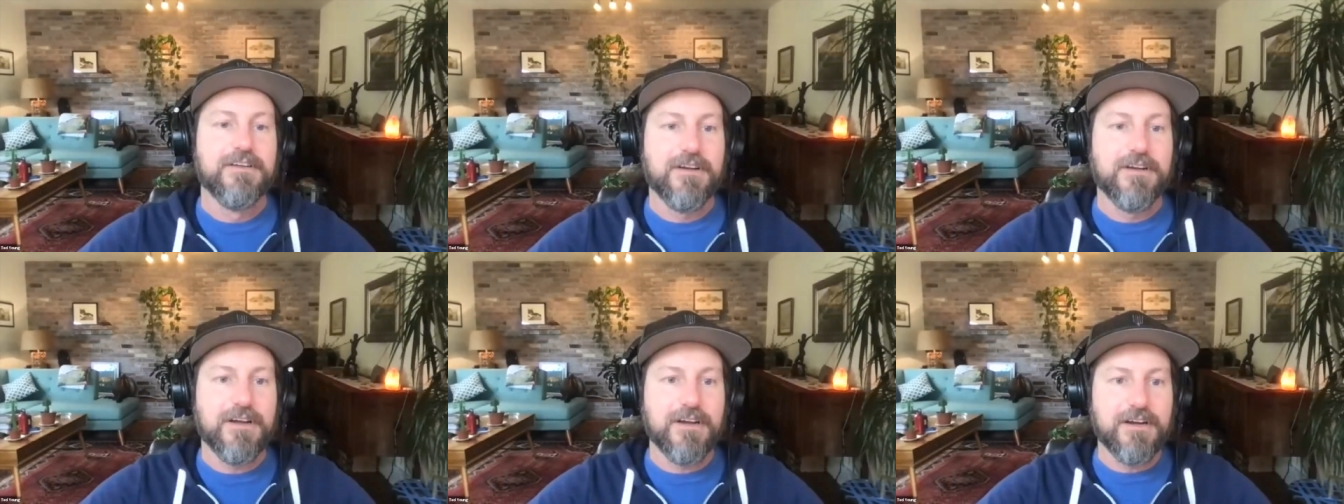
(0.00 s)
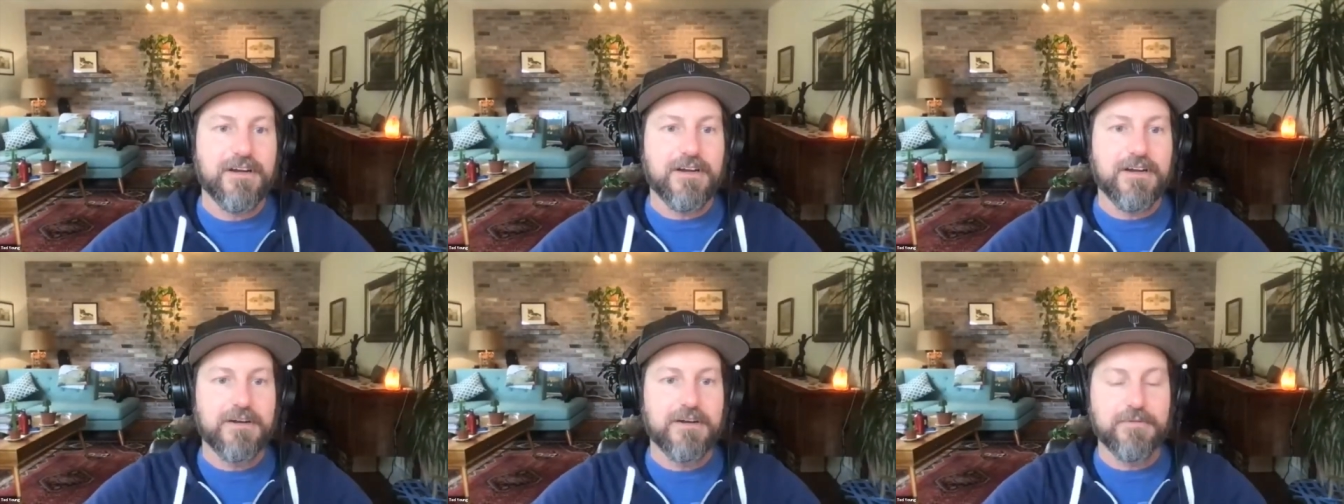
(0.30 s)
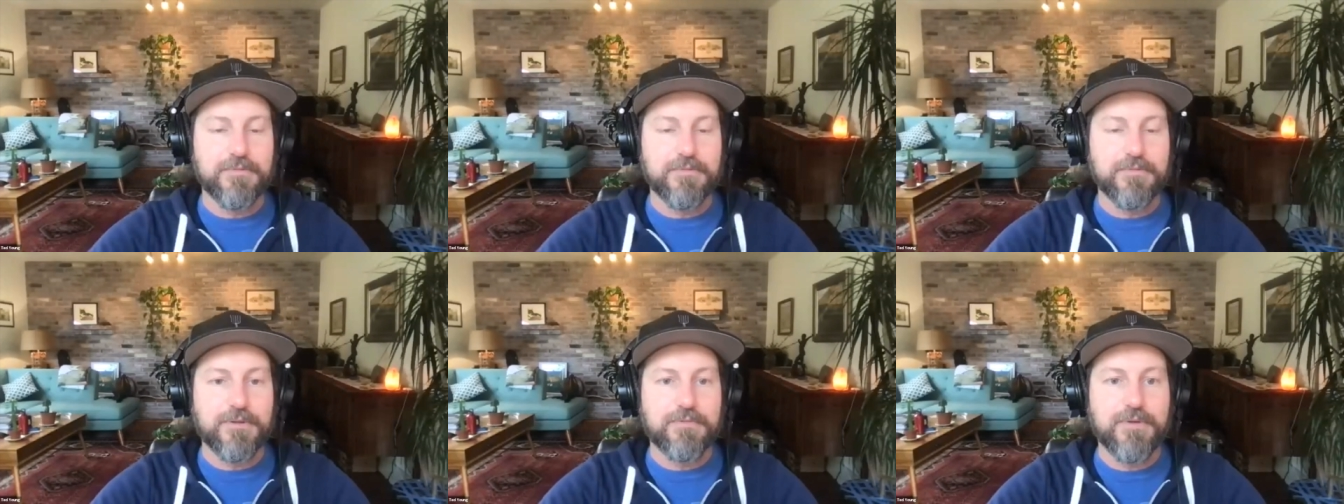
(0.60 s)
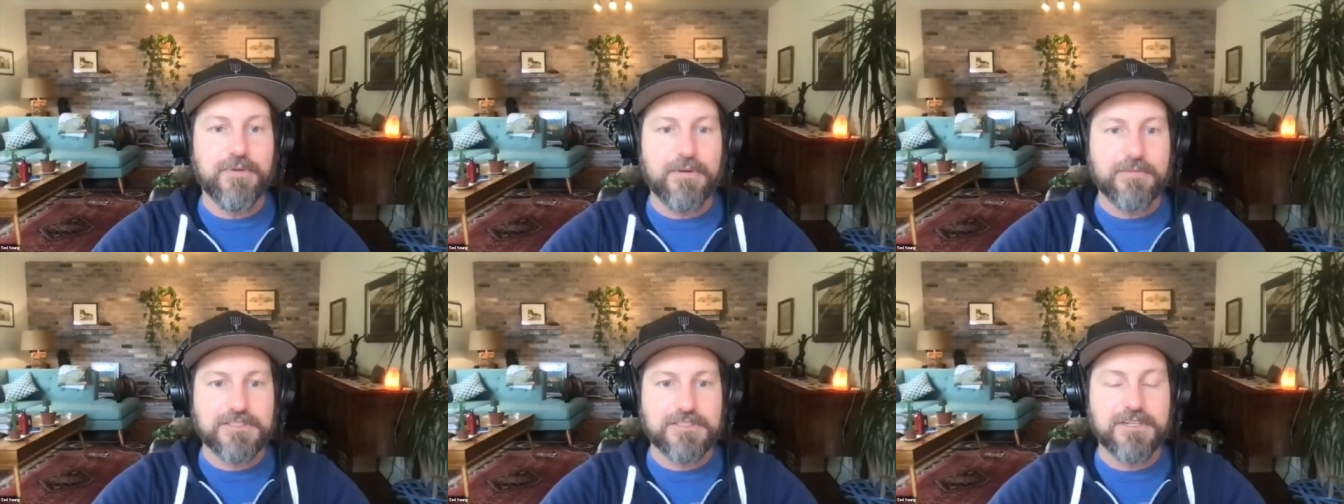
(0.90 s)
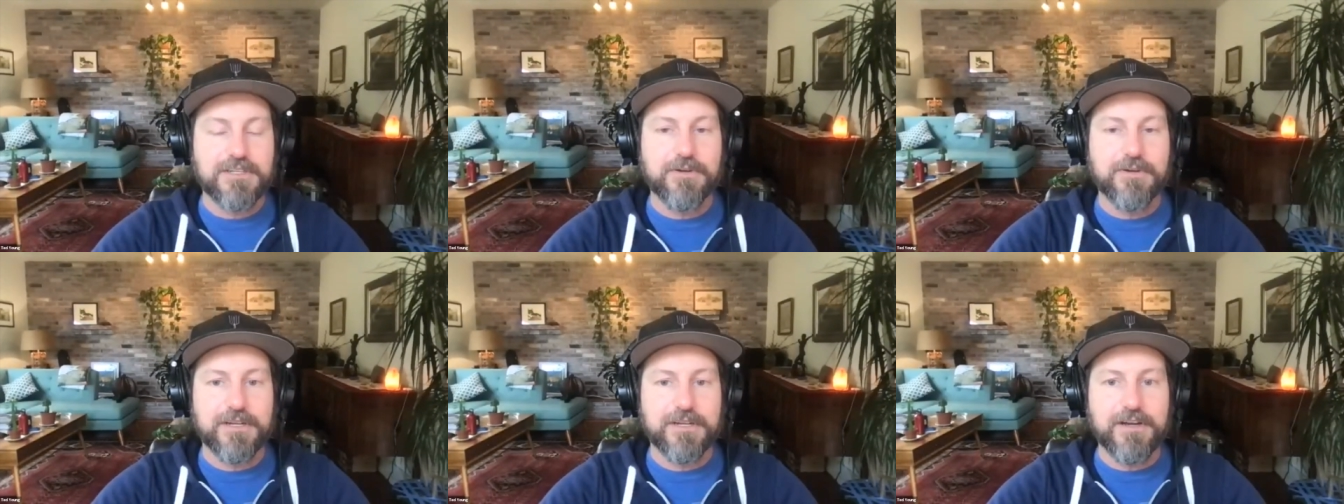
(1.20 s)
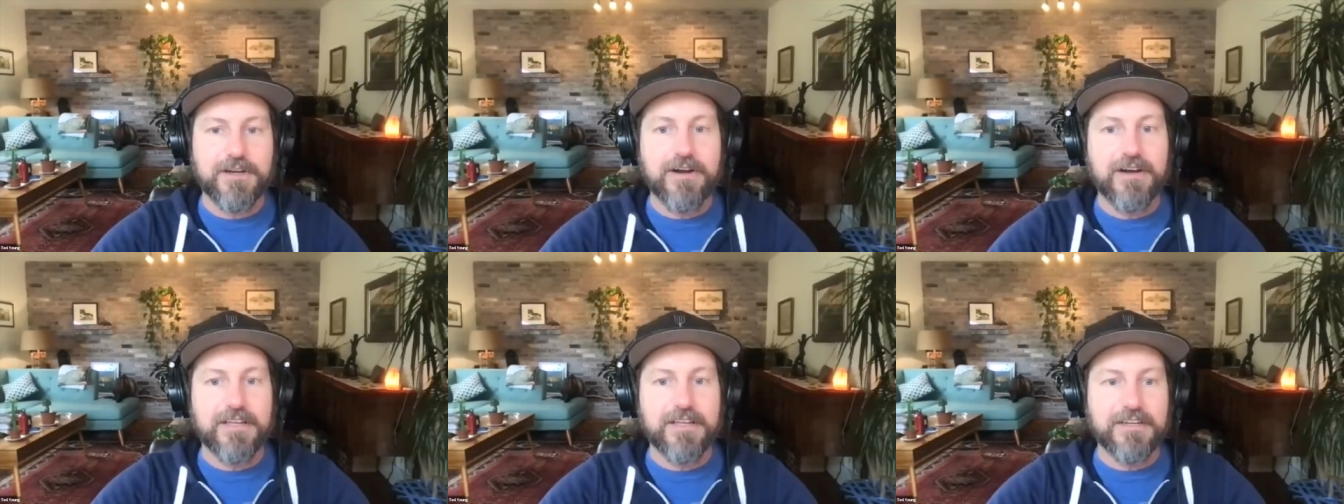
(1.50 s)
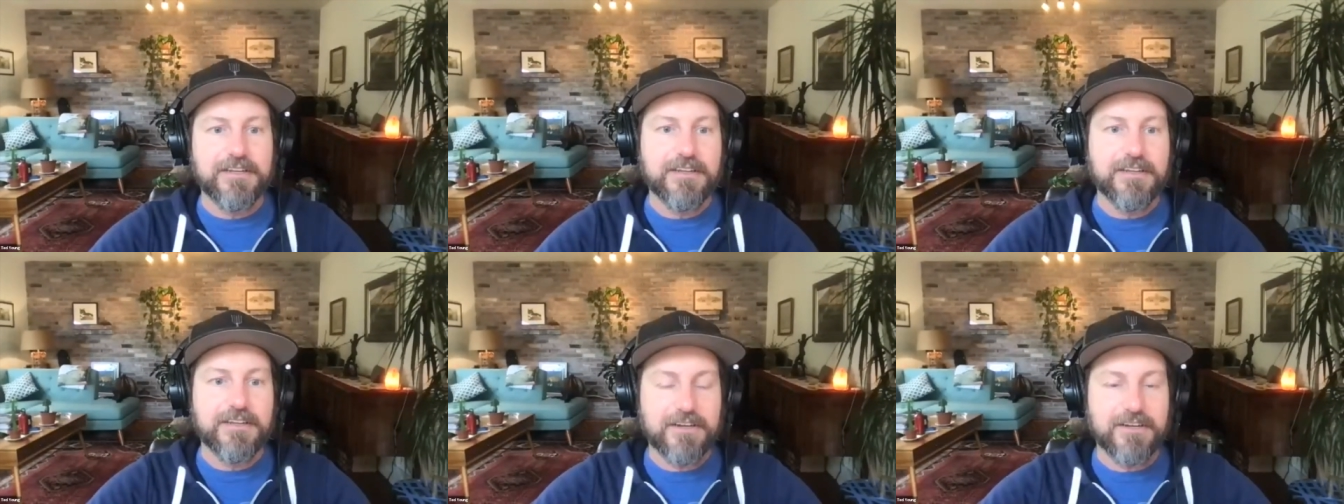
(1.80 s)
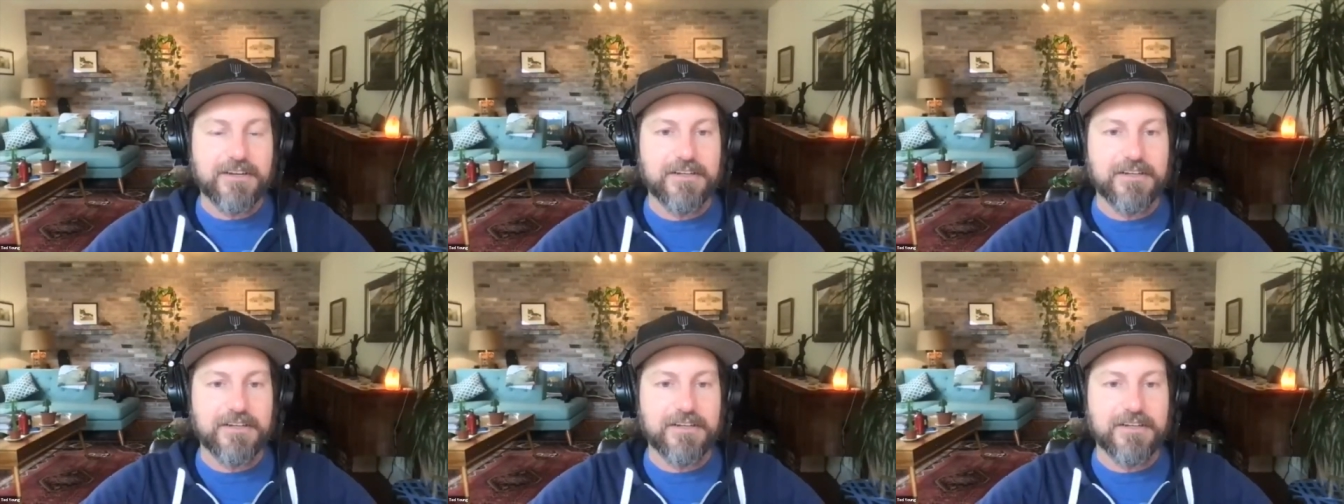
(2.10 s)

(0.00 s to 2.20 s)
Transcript: what was going on